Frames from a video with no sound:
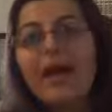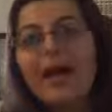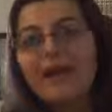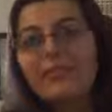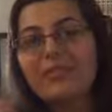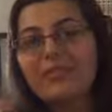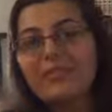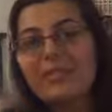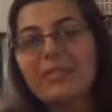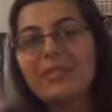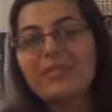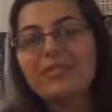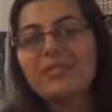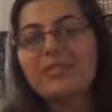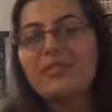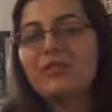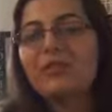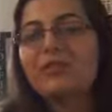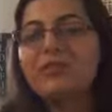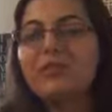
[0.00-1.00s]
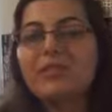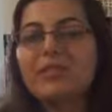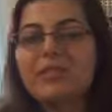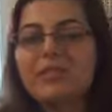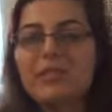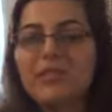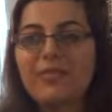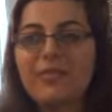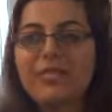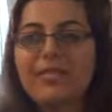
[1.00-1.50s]
Hi everybody, it's
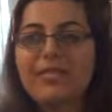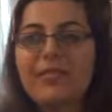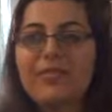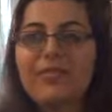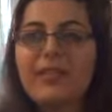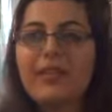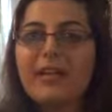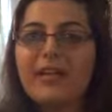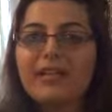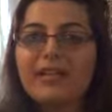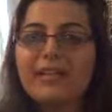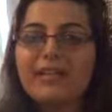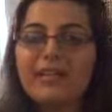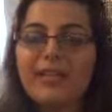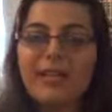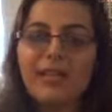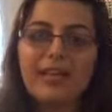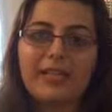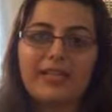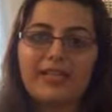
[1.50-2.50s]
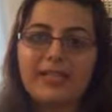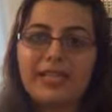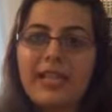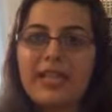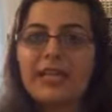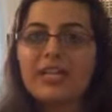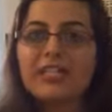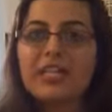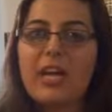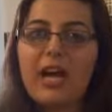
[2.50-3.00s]
Dorkable77 and today I
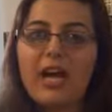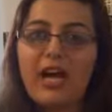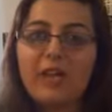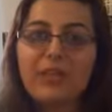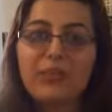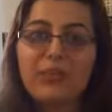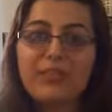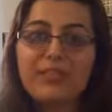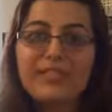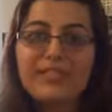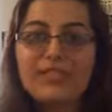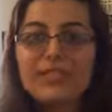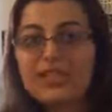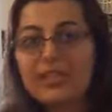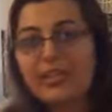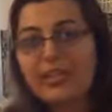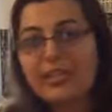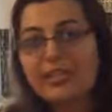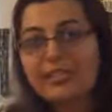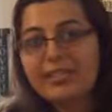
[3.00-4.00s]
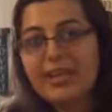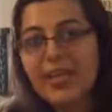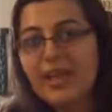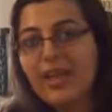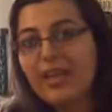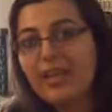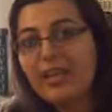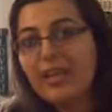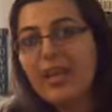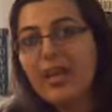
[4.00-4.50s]
decided I would start a
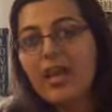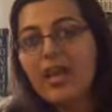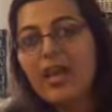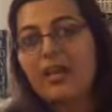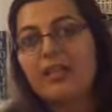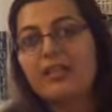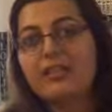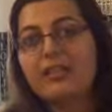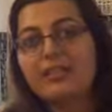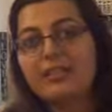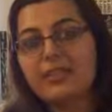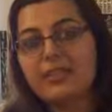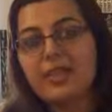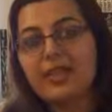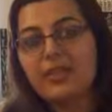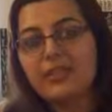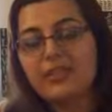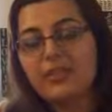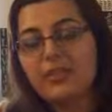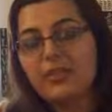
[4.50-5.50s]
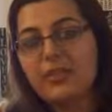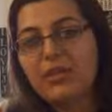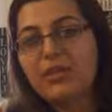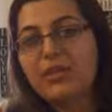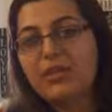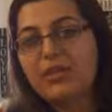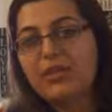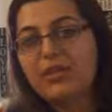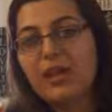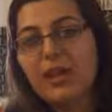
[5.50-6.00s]
tag. This tag is going to be
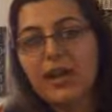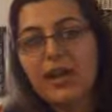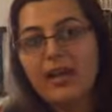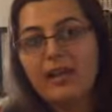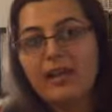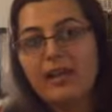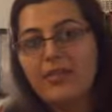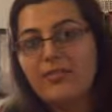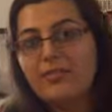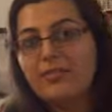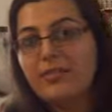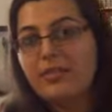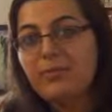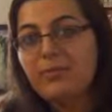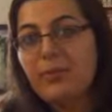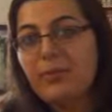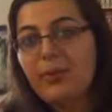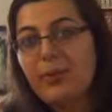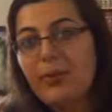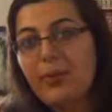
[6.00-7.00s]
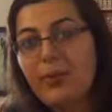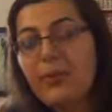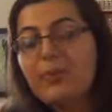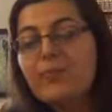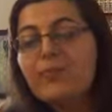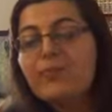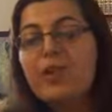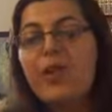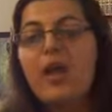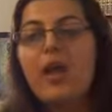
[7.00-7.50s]
called I Love Kimono.
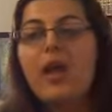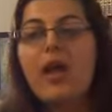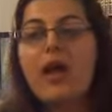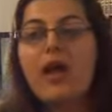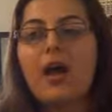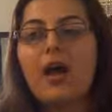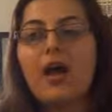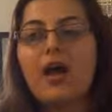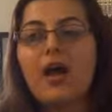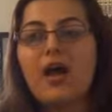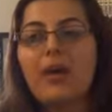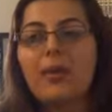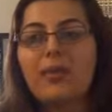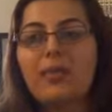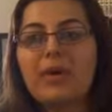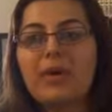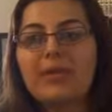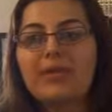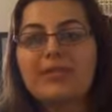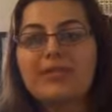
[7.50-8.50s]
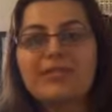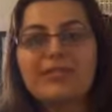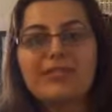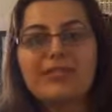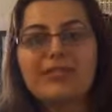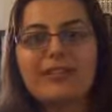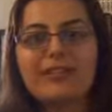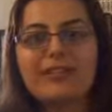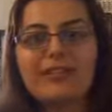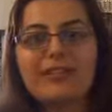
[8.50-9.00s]
I just
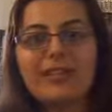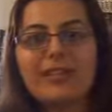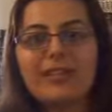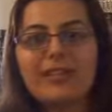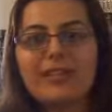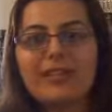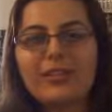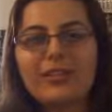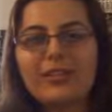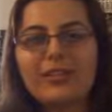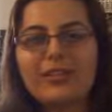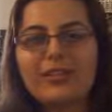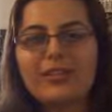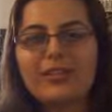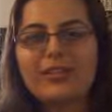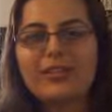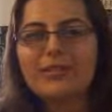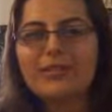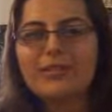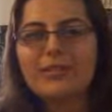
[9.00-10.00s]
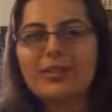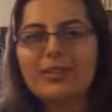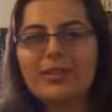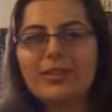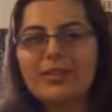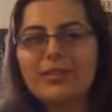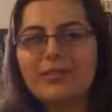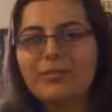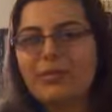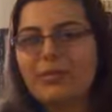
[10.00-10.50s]
noticed that there wasn't
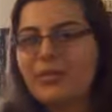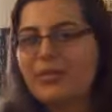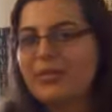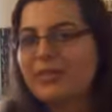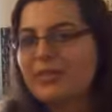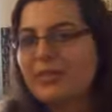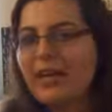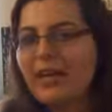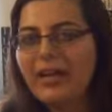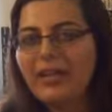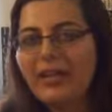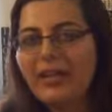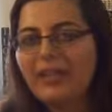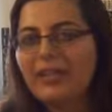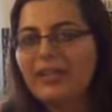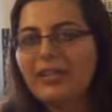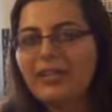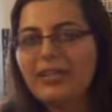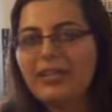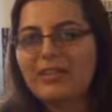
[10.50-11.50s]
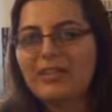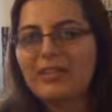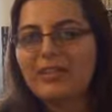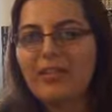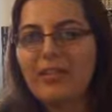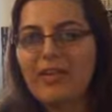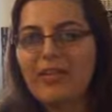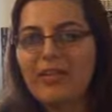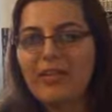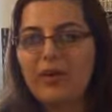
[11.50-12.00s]
a kimono tag out there, so
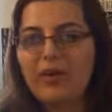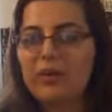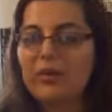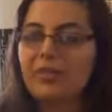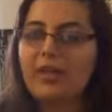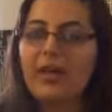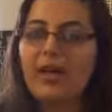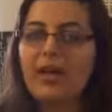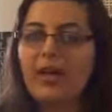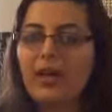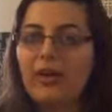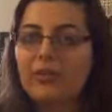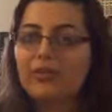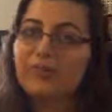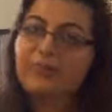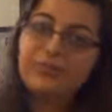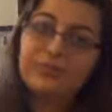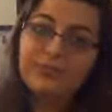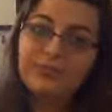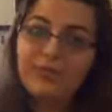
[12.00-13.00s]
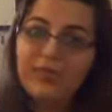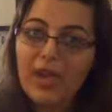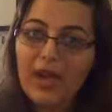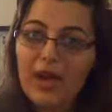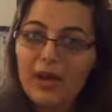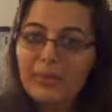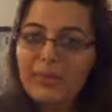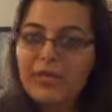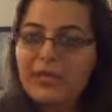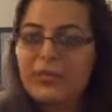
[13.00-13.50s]
I thought, what the hell,
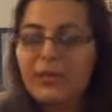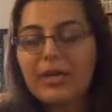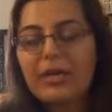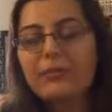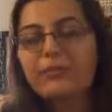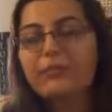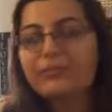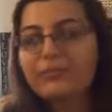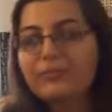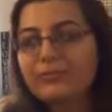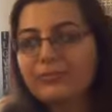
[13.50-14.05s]
I'll make one.